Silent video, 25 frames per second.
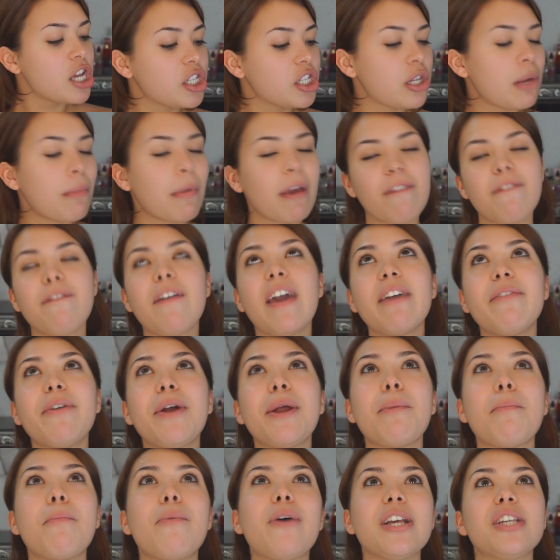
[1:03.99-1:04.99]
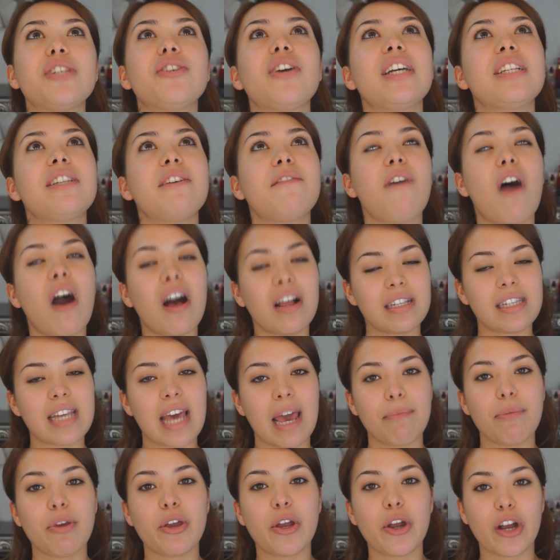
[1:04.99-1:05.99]
So my favorite moisturizer of all
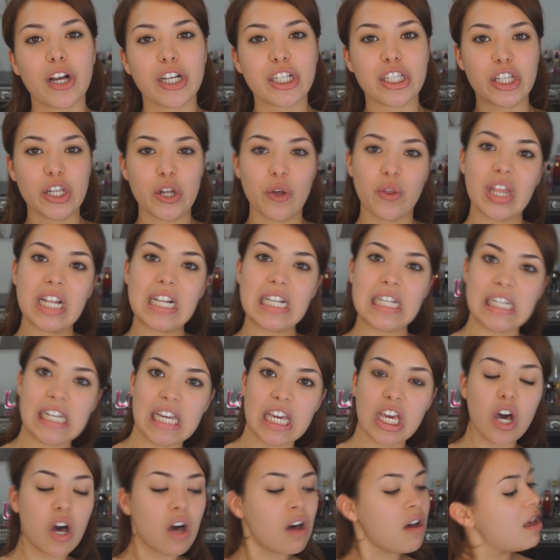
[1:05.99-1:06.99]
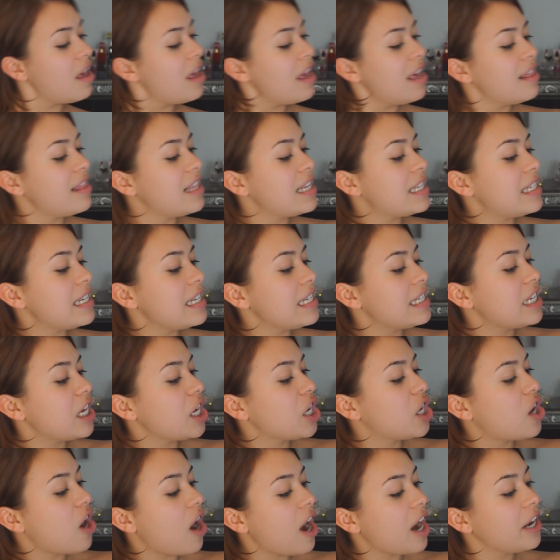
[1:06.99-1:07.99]
time, you girls know the deal. This is
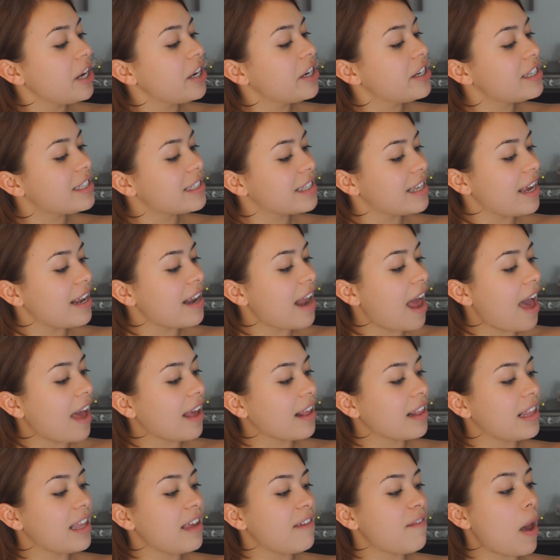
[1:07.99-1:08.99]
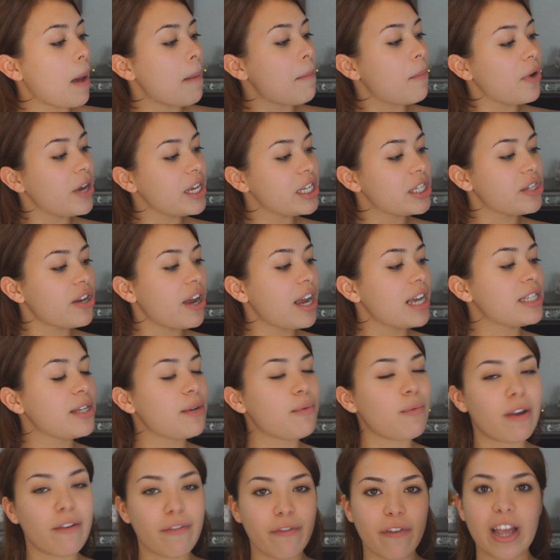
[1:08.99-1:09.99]
a Garnier Skin Active
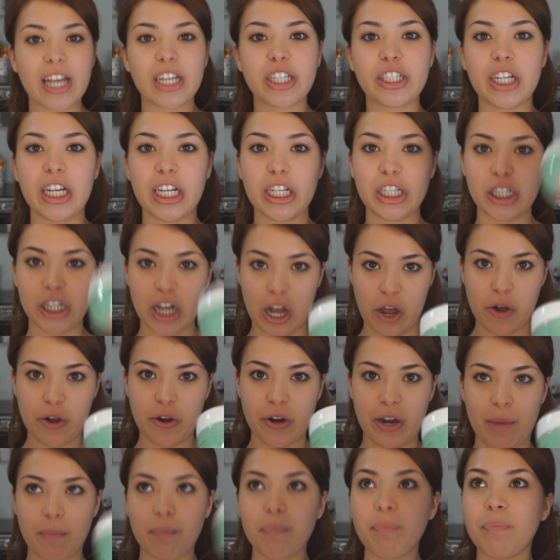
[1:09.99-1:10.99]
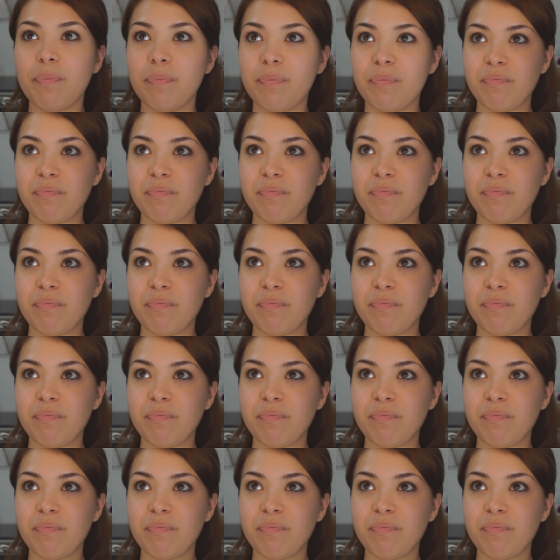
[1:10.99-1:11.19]
Moisturizer Refreshing Gel Cream.